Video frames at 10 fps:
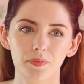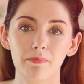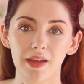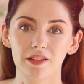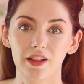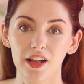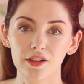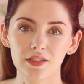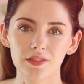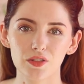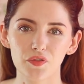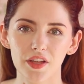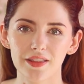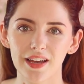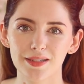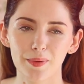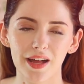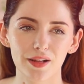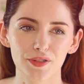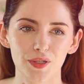mental health and stuff like that as
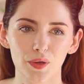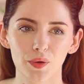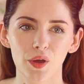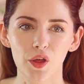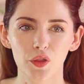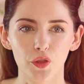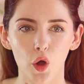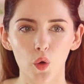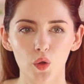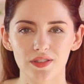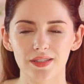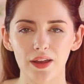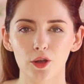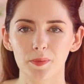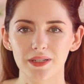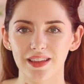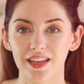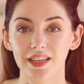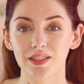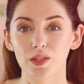well. So the whole setup is
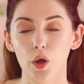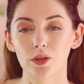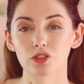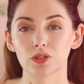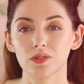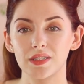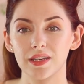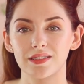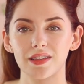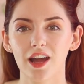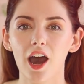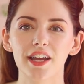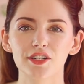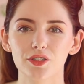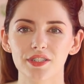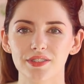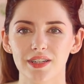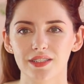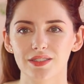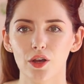that he's going to see a psychiatrist
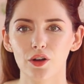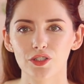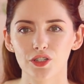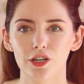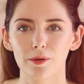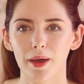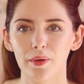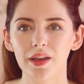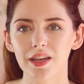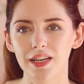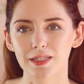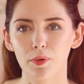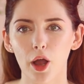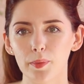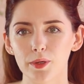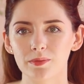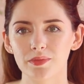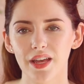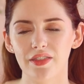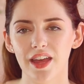and he's talking to her about his
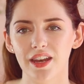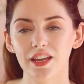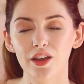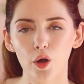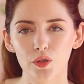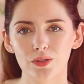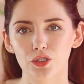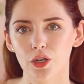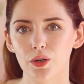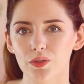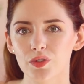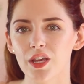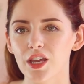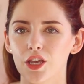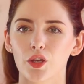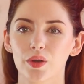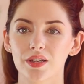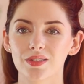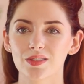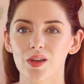problems, and then it also shows, you know,
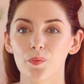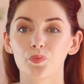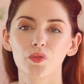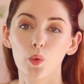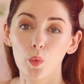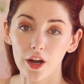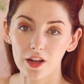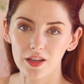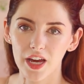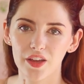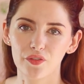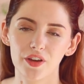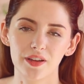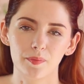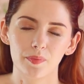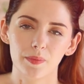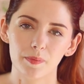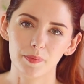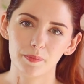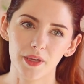his work life and
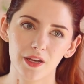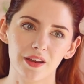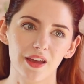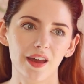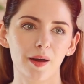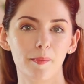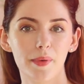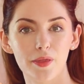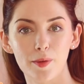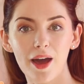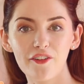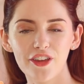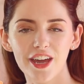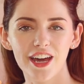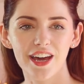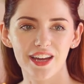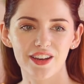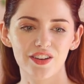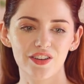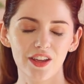being in the mafia.
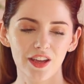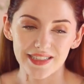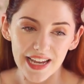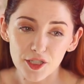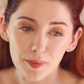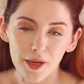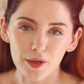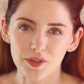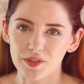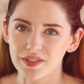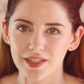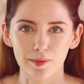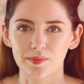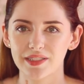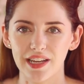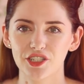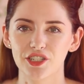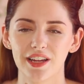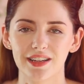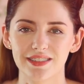And it's HBO, so it's the same
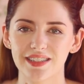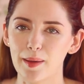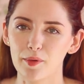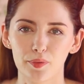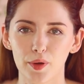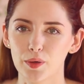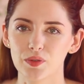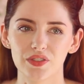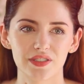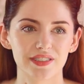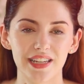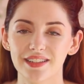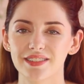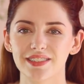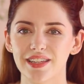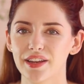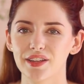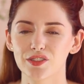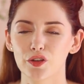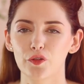station as Game of Thrones and Sex and the City
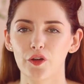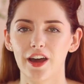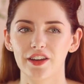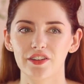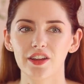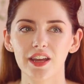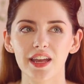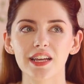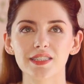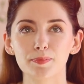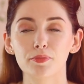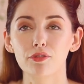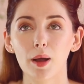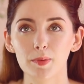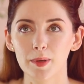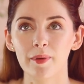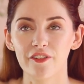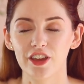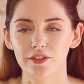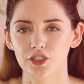and stuff, and it's probably my
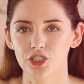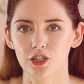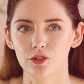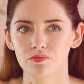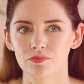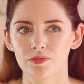favorite show,